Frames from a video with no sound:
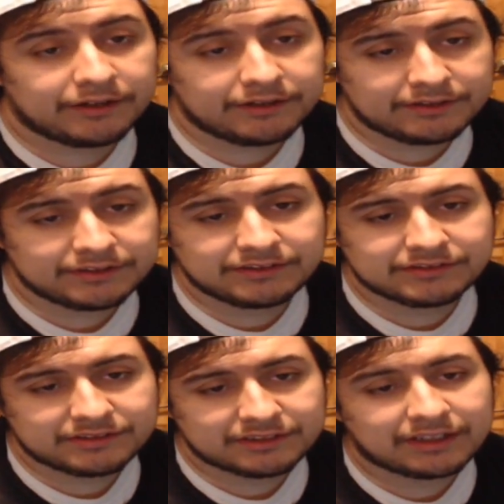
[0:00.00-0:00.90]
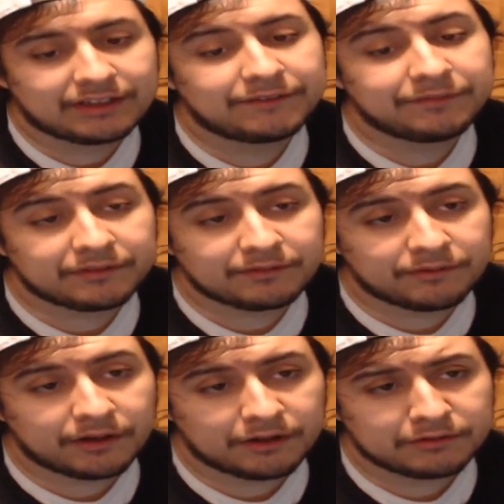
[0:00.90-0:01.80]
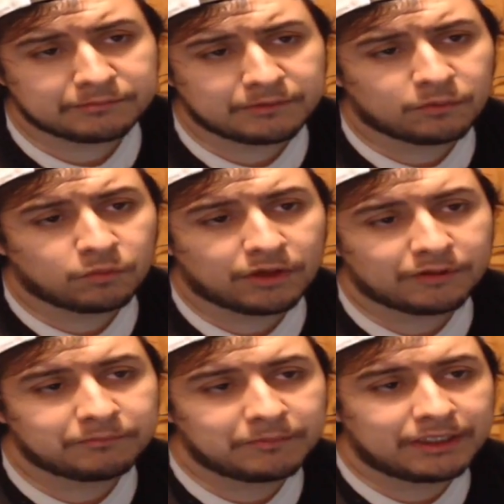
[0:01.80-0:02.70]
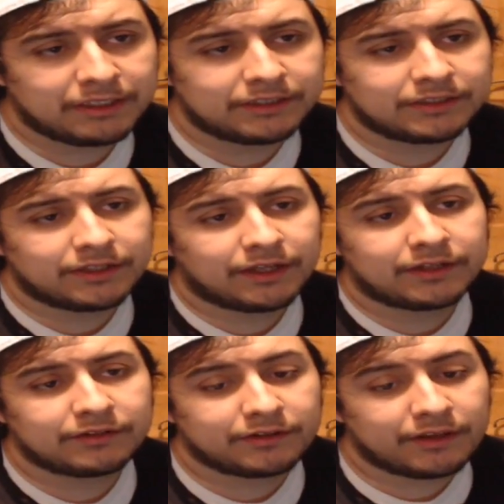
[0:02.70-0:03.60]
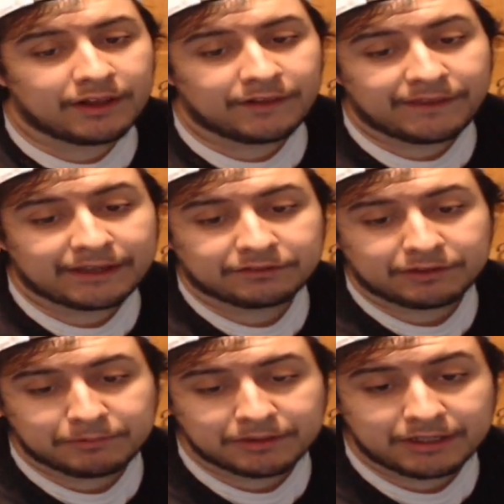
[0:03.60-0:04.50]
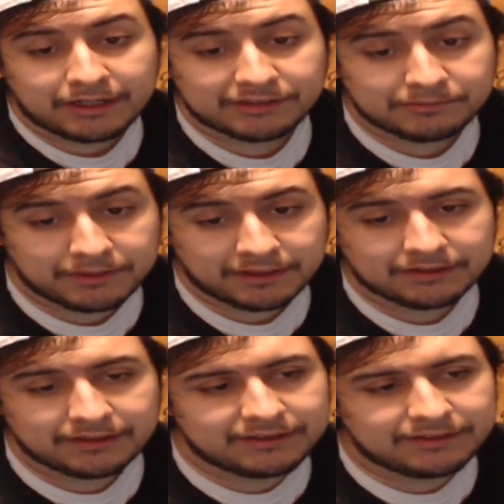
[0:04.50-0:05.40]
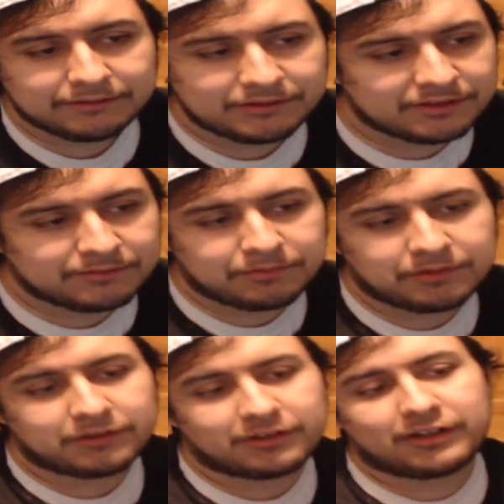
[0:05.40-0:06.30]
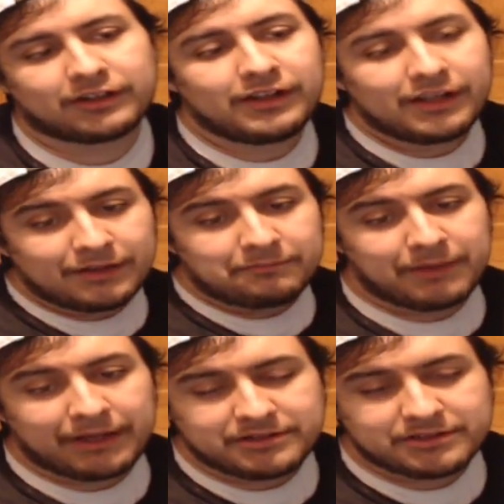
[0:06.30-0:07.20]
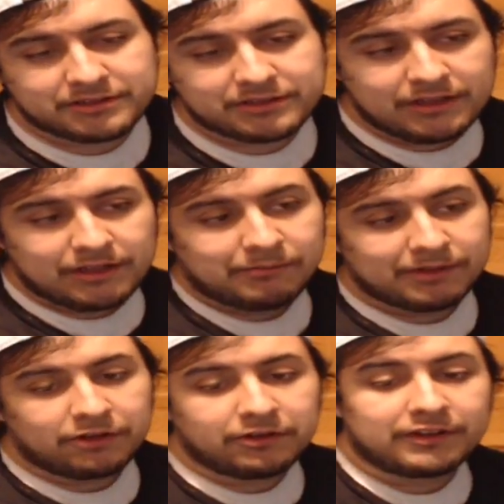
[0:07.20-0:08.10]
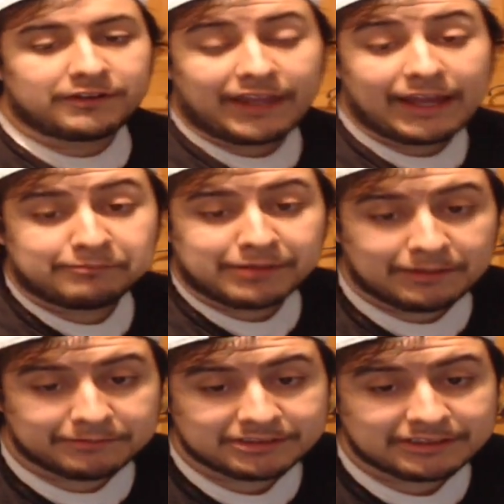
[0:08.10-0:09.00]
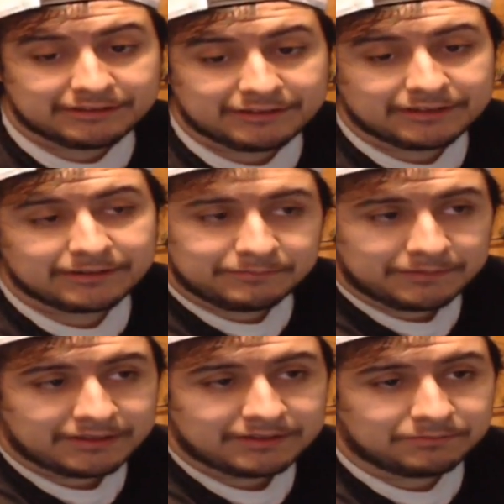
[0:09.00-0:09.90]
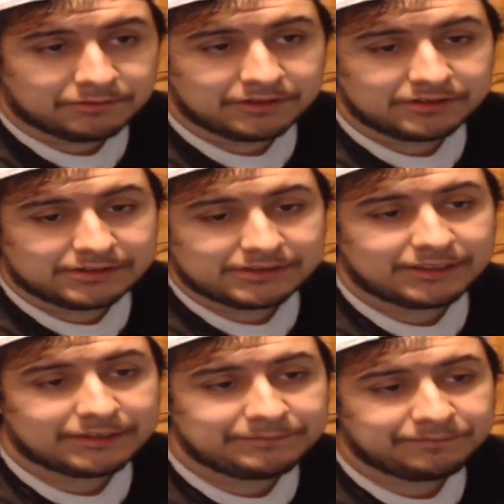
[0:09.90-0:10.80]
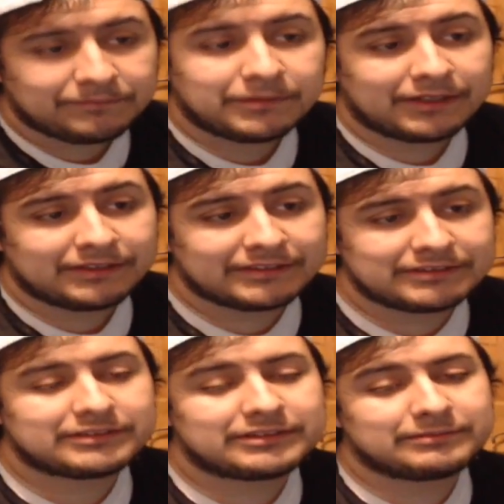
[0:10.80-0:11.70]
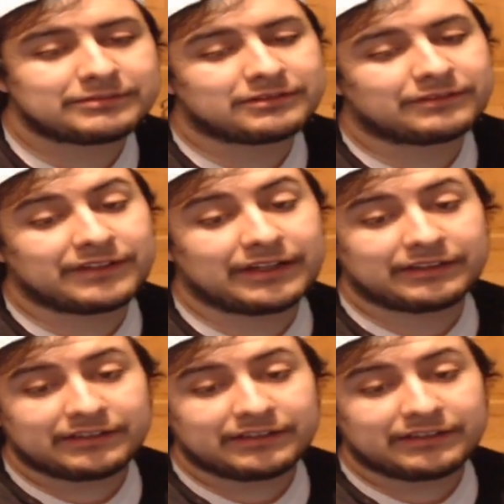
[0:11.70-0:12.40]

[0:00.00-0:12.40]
is interesting. From what me and that Greepy guy speculated, it was just pure mages. But knowing that they have bombers out there, it makes it more interesting, but it doesn't seem to affect,